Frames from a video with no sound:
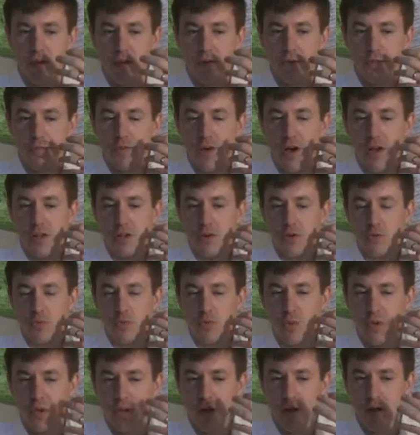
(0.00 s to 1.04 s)

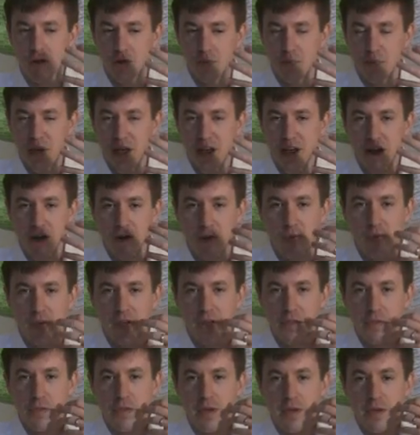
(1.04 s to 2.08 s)
followed with or paired
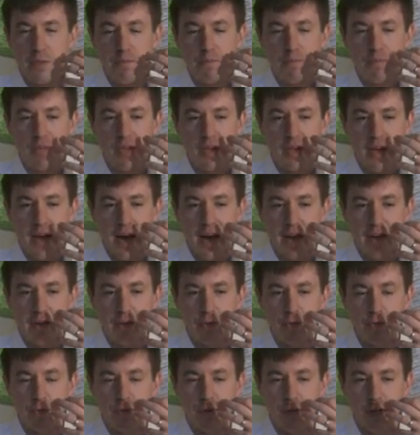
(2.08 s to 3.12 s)
with kind
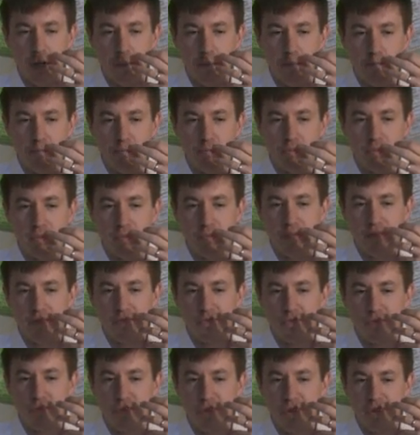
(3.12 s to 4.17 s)
of
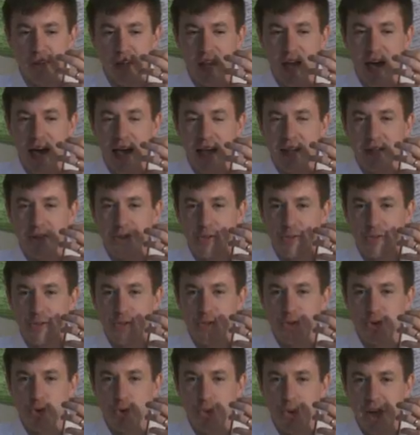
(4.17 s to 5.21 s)
light
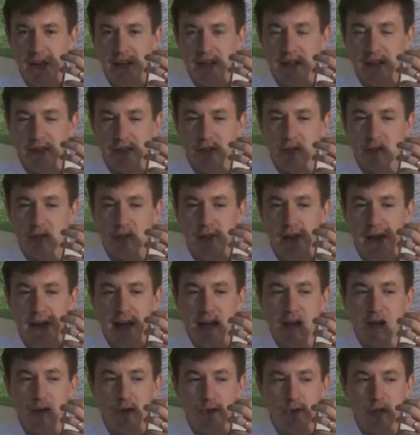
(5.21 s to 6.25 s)
sweetness. It's
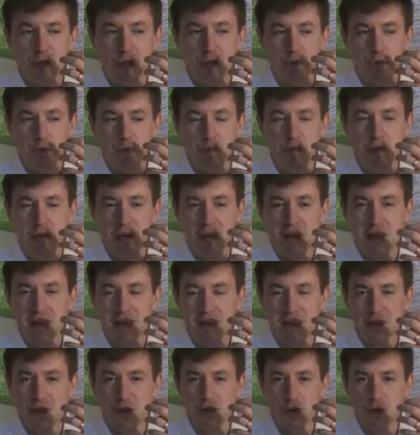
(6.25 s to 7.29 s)
like you just bit
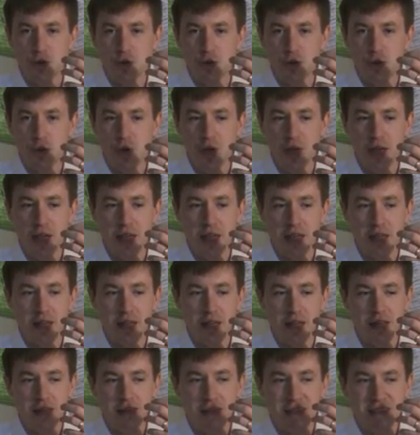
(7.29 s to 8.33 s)
into a
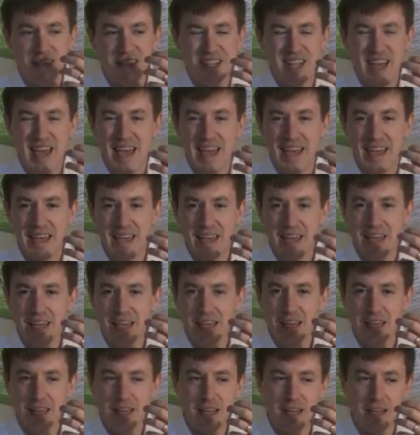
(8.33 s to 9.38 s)

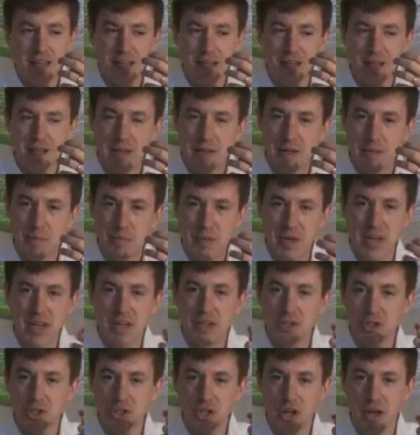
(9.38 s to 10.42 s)
tangy
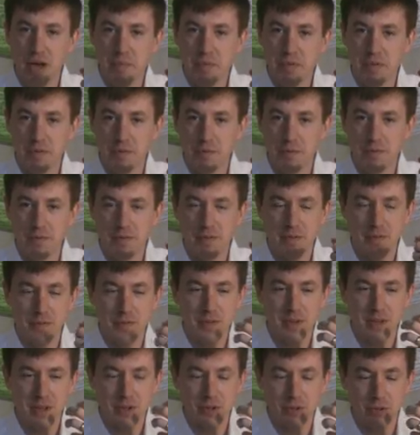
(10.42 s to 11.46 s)
peach type of
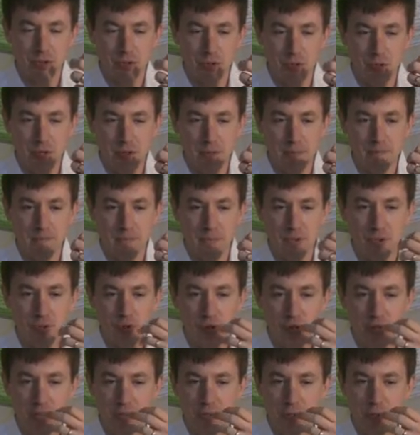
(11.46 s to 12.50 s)
feel to it. So
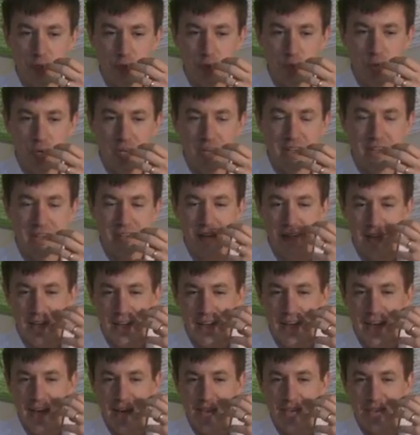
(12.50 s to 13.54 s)
you got the sweet
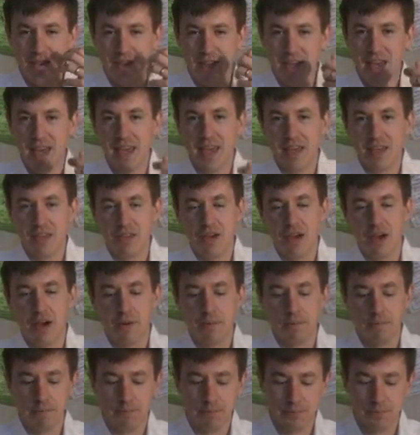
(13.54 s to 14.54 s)
and the tangy there.